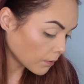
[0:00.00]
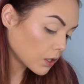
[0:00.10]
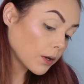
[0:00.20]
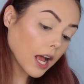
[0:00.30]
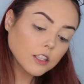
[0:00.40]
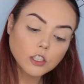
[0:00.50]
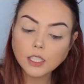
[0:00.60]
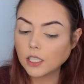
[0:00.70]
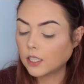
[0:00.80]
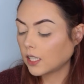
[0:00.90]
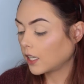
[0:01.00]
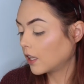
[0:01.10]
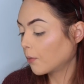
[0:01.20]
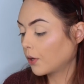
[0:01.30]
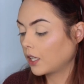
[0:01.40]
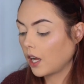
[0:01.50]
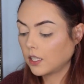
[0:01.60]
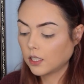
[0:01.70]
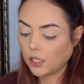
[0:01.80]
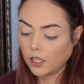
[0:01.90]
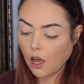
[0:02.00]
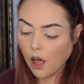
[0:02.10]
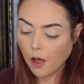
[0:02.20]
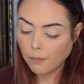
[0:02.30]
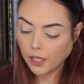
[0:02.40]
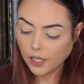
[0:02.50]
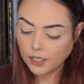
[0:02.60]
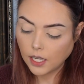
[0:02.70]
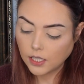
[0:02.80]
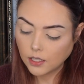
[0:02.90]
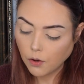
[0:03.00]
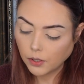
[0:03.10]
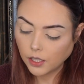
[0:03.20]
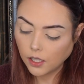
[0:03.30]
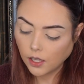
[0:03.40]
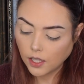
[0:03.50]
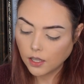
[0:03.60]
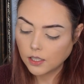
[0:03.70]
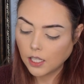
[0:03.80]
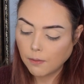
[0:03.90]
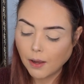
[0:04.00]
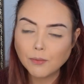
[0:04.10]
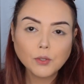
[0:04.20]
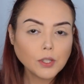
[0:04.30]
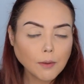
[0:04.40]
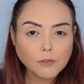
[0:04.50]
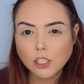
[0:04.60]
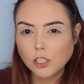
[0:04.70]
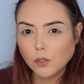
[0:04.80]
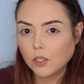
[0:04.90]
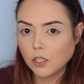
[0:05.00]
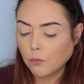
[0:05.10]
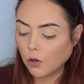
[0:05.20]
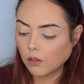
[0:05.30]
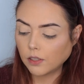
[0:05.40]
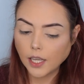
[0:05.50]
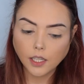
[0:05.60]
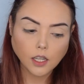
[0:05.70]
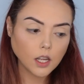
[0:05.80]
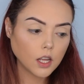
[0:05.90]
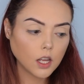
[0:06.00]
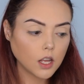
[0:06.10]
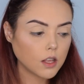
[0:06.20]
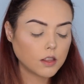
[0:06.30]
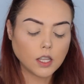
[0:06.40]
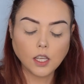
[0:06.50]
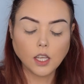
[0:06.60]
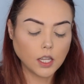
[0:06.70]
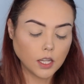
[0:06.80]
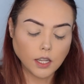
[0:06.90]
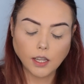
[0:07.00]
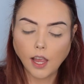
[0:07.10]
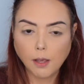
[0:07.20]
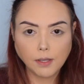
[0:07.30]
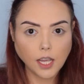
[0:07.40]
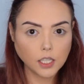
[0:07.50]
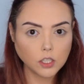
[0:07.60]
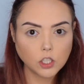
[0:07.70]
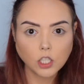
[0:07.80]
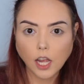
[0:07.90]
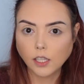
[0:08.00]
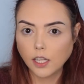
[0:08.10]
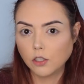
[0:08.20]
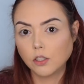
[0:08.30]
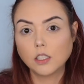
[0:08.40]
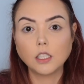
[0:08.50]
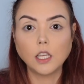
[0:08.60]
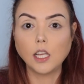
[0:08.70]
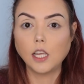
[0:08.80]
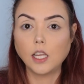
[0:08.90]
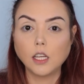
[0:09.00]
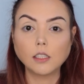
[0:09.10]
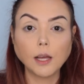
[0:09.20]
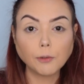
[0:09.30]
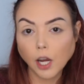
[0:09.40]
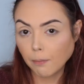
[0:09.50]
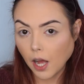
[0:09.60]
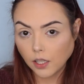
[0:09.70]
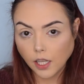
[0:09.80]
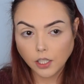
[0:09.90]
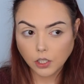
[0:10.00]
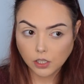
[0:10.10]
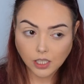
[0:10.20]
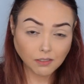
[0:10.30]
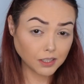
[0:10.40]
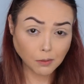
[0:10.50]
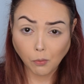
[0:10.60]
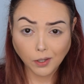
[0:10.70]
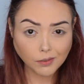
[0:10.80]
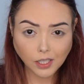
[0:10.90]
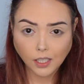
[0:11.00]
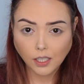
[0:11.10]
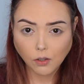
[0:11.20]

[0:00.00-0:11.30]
Okay, so it actually did sit in there pretty nicely. Um, like I said, it's not really like the same. I'm I'm just used to more of like the ABH highlighters, the Lime Crime highlighters, even the Morphe